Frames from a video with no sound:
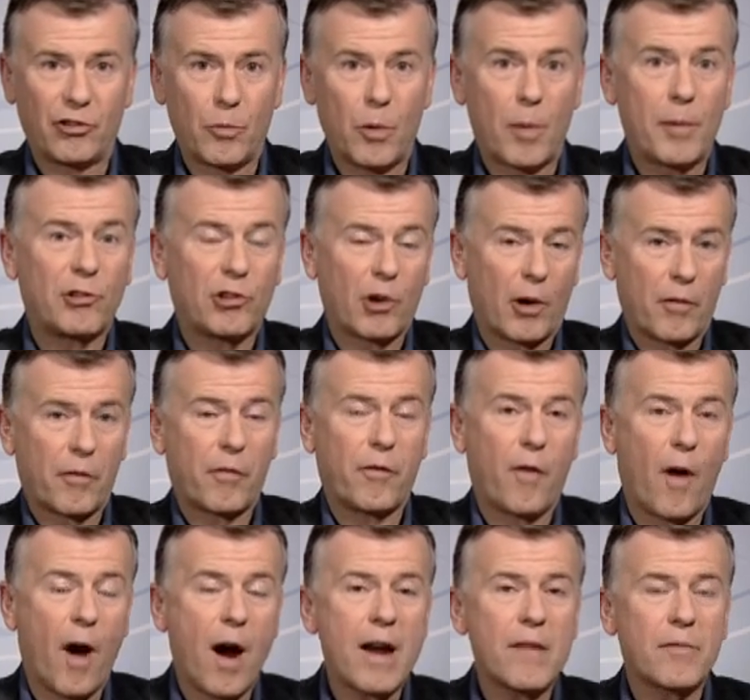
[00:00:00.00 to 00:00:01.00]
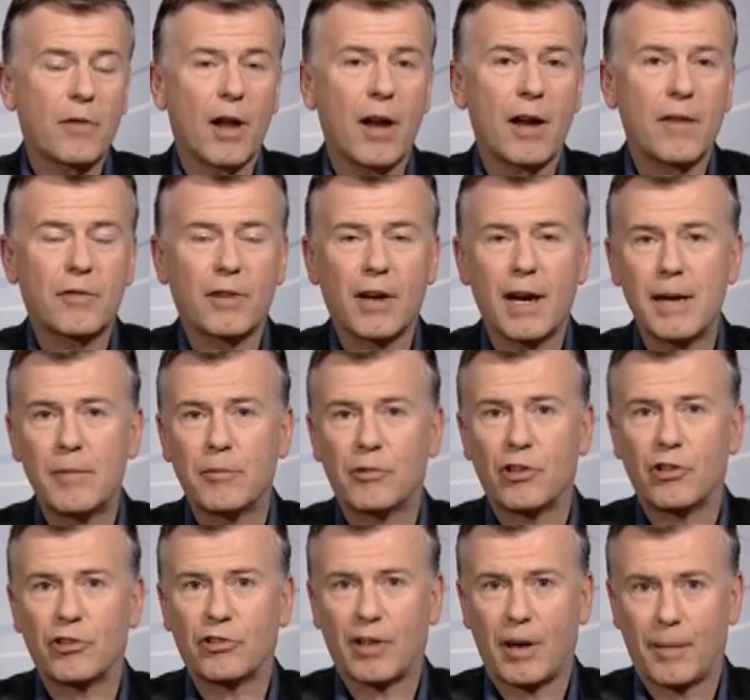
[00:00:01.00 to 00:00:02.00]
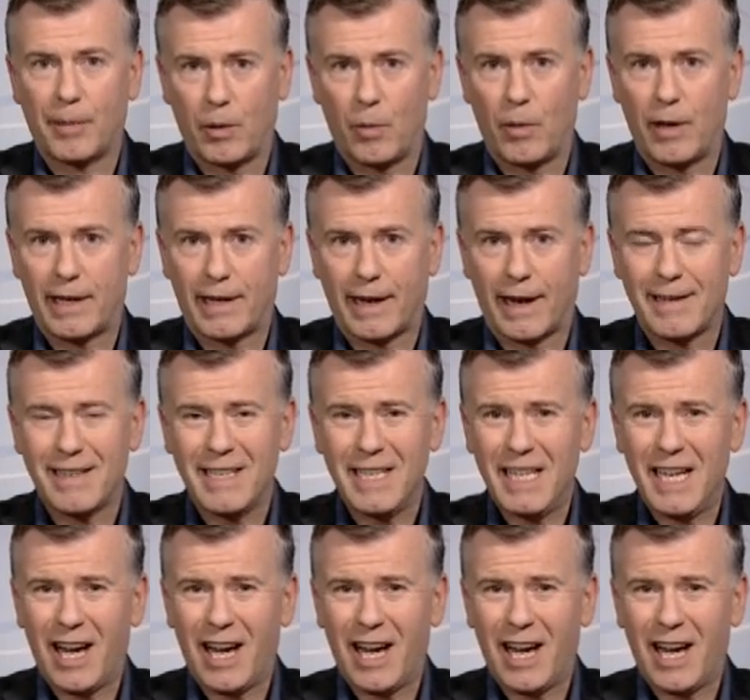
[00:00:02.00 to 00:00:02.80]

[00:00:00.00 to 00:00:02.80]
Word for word: And we'll be showing five live games this coming weekend.